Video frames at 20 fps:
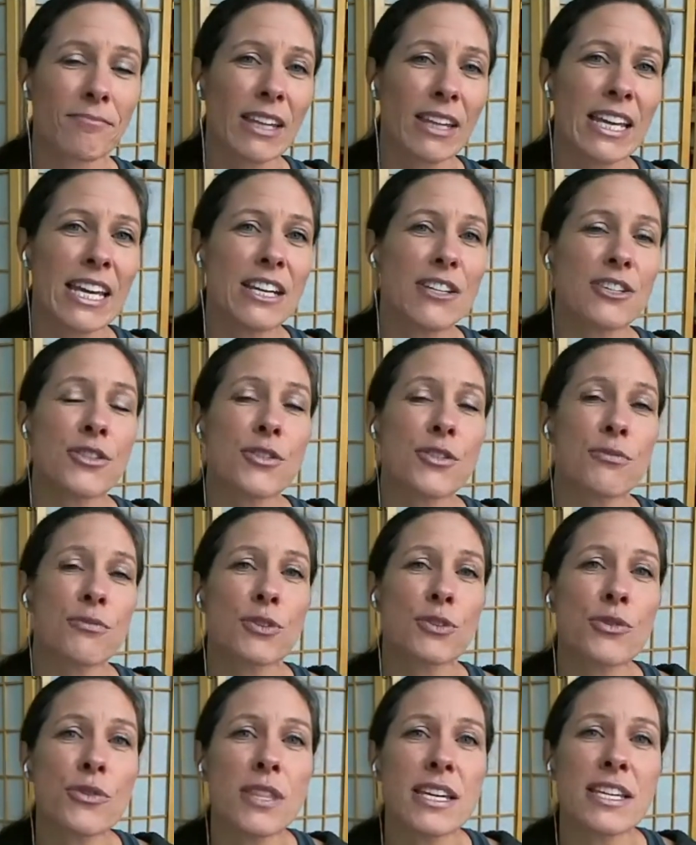And
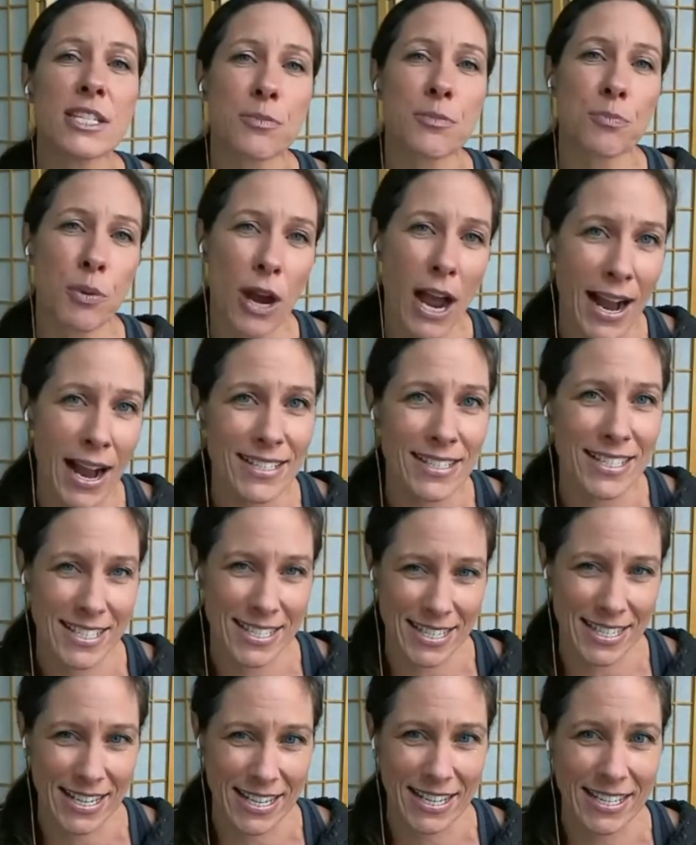through these
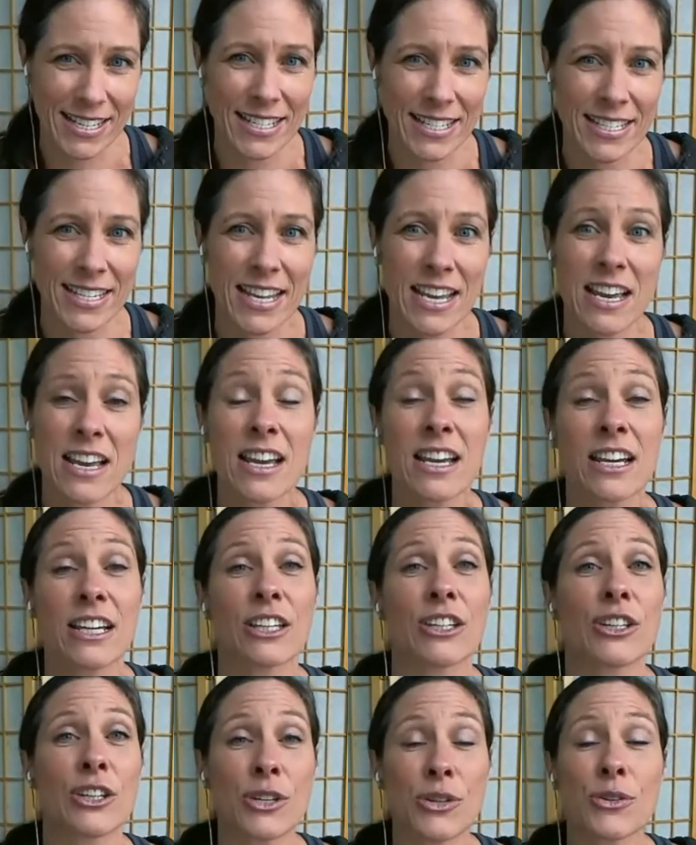practices,
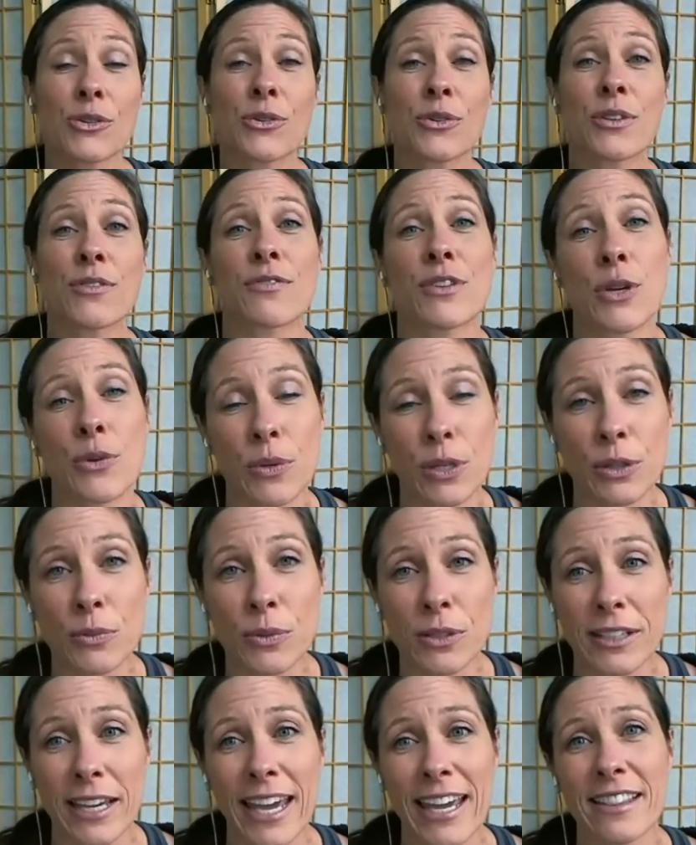you, the viewer,
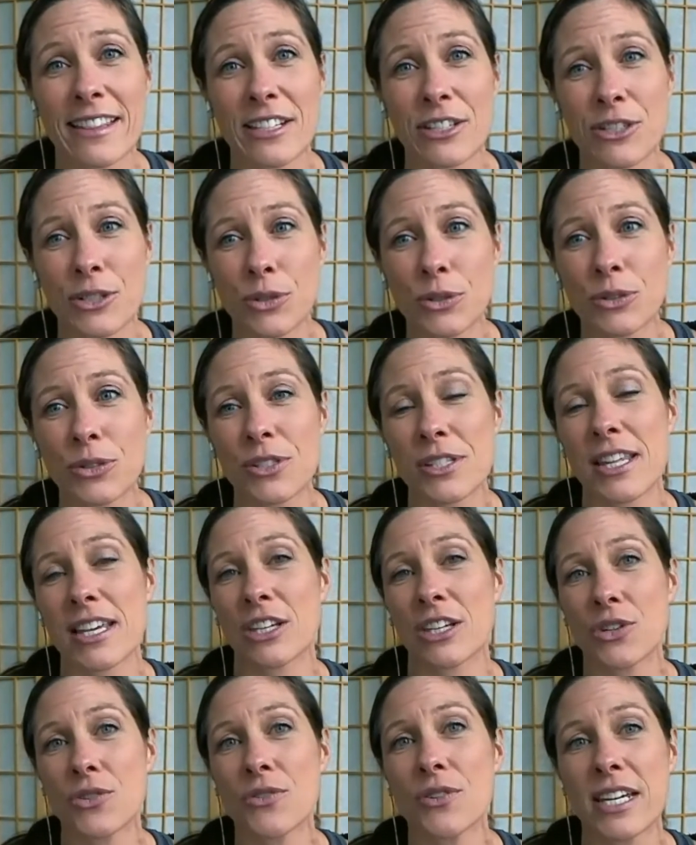will gain the tools
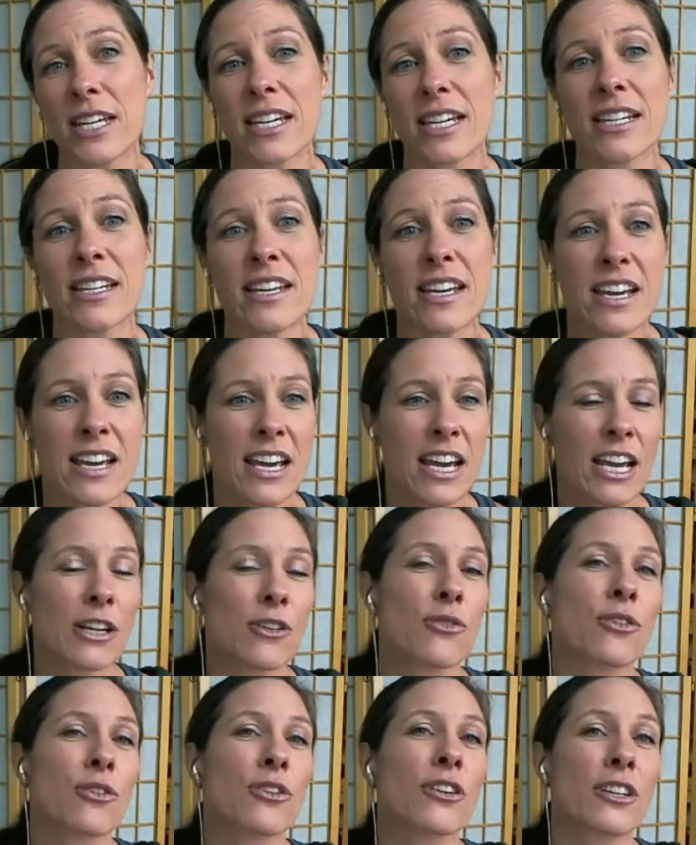that you need
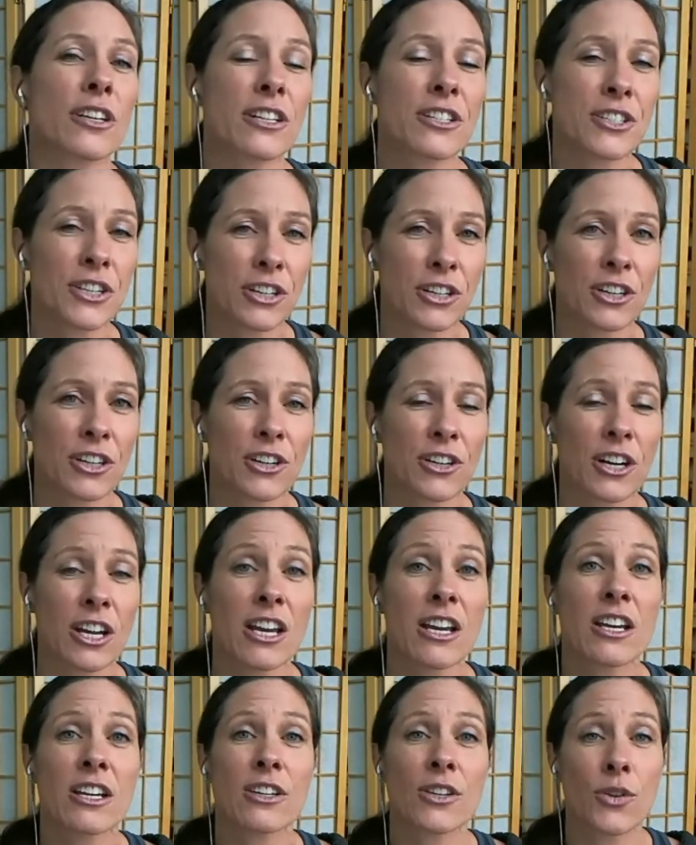in order to turn
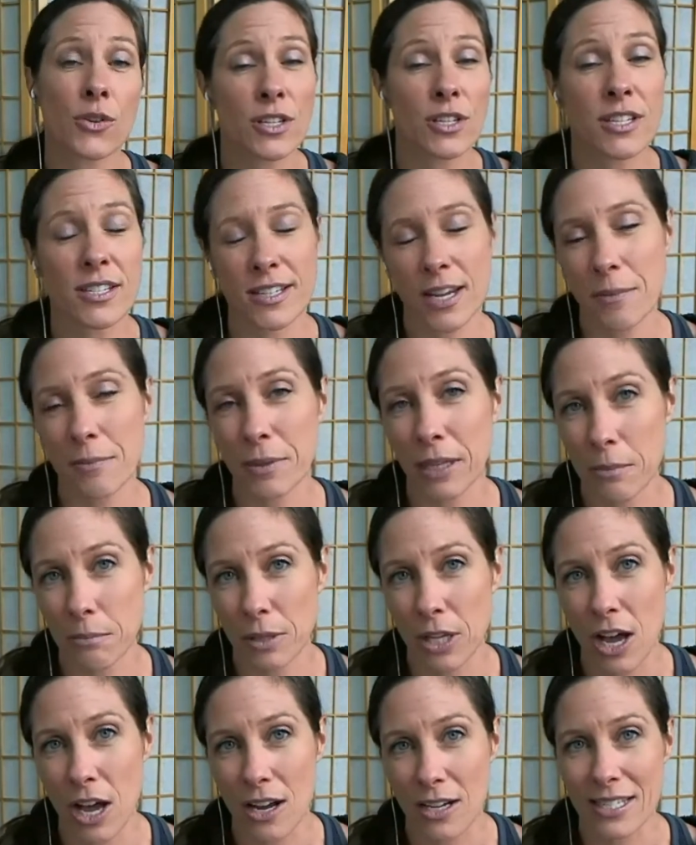your stumbling
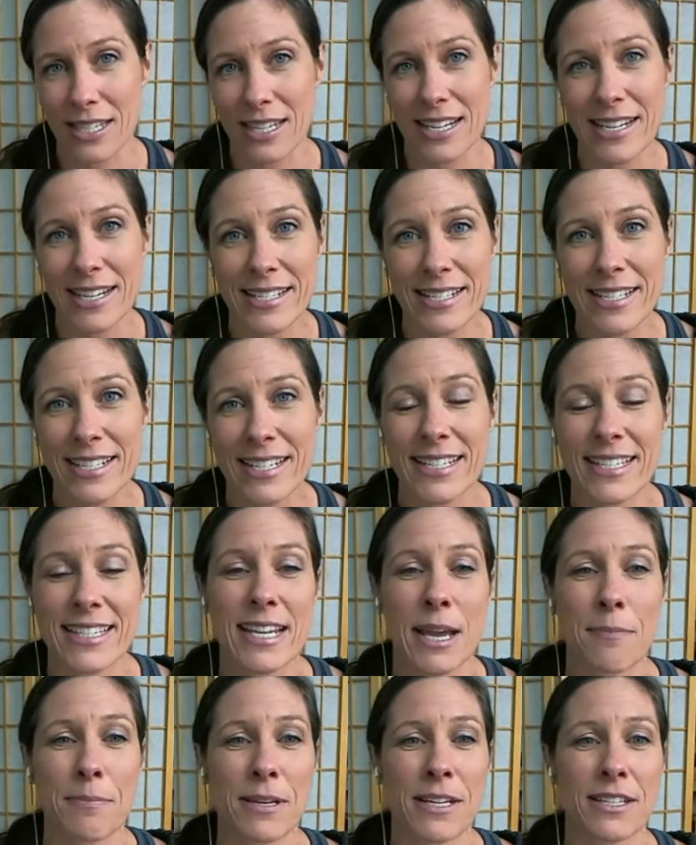blocks into
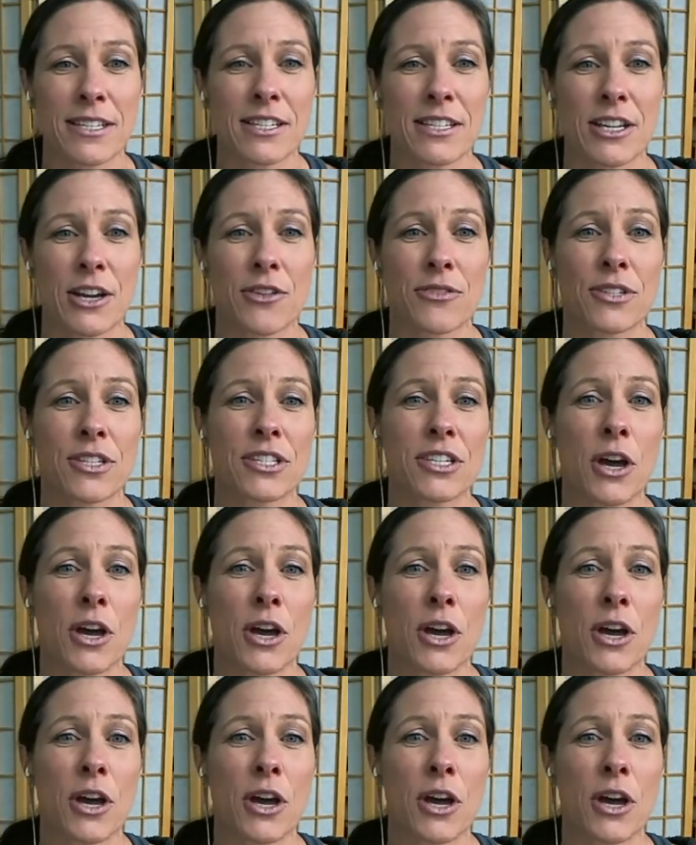stepping stones.